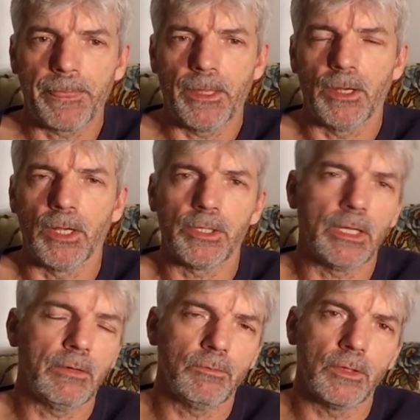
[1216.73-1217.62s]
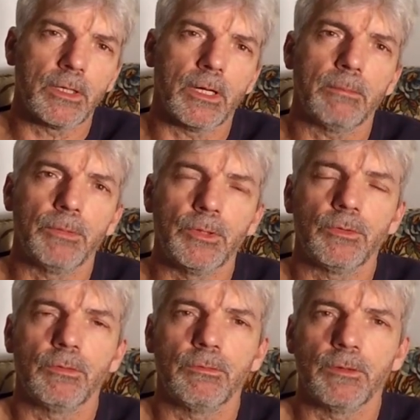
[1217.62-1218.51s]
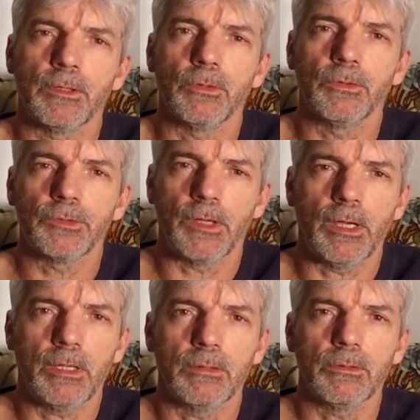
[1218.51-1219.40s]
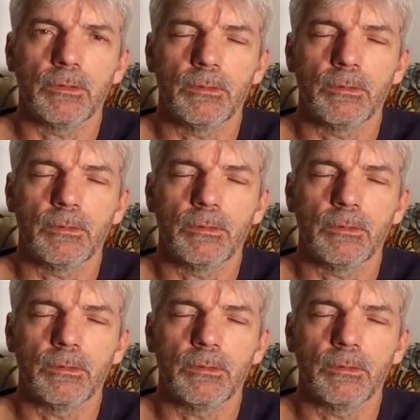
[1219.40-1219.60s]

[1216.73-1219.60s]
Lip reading: and I gave the cup into Pharaoh's hand.